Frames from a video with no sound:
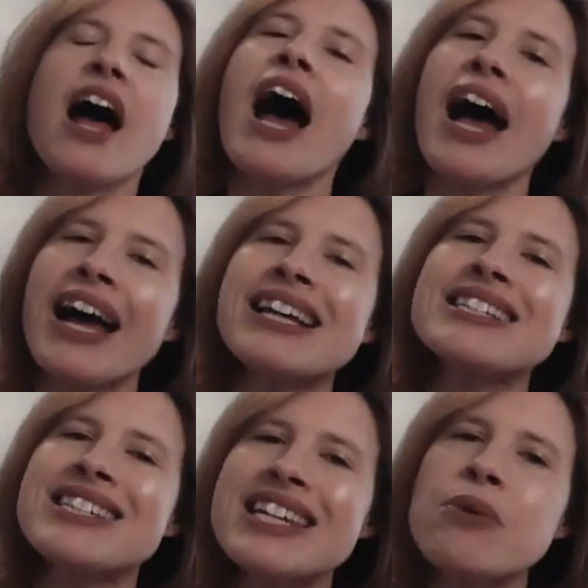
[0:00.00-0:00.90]
i
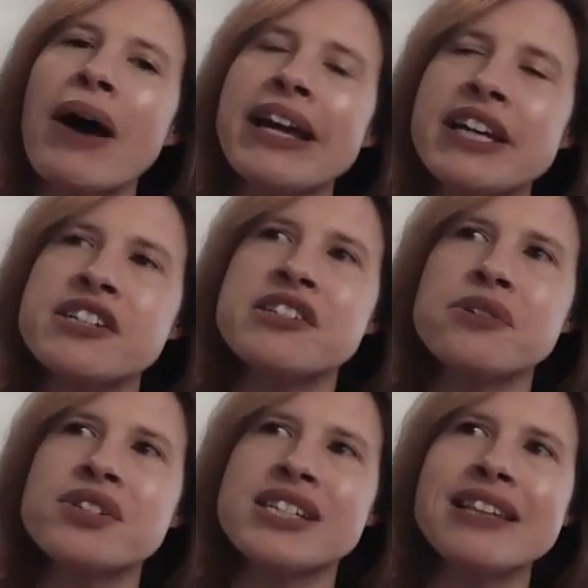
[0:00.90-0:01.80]
can see why
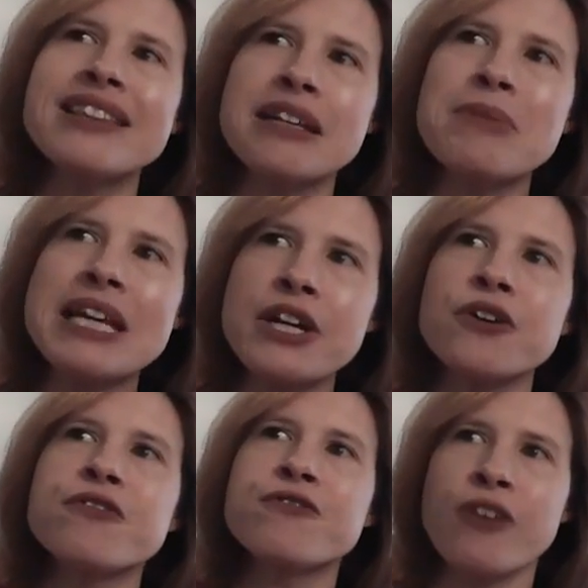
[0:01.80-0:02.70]
iksu sent them
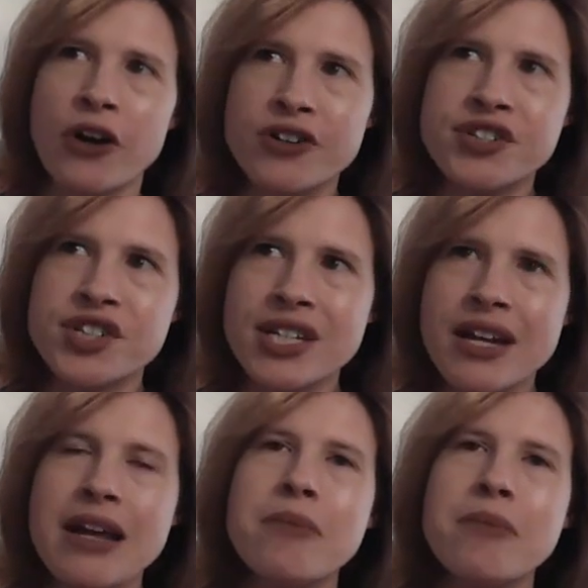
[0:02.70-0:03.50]
here first